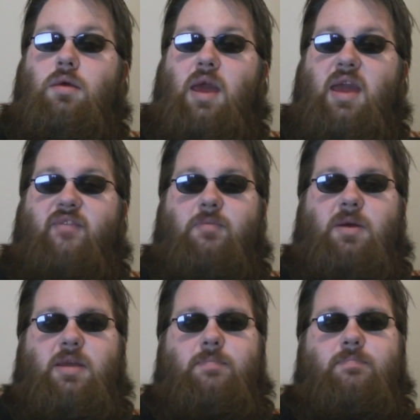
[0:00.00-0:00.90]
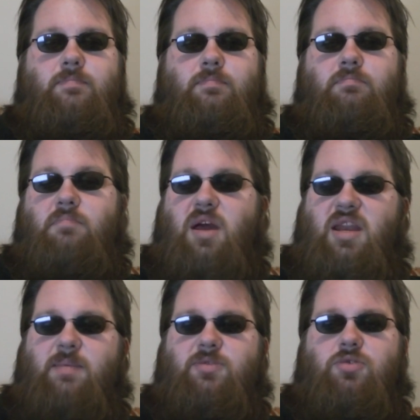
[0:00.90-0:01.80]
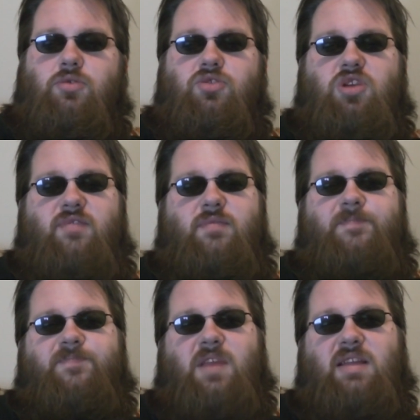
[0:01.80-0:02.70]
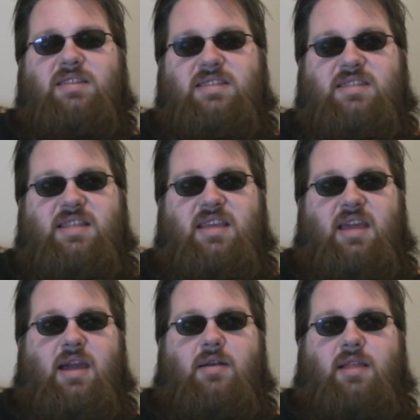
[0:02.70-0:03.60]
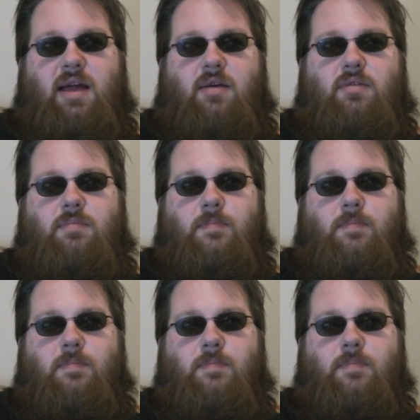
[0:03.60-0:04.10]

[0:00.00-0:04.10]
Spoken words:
Hey everybody, my name is Cougar Draven, and this is Thinking Out Loud.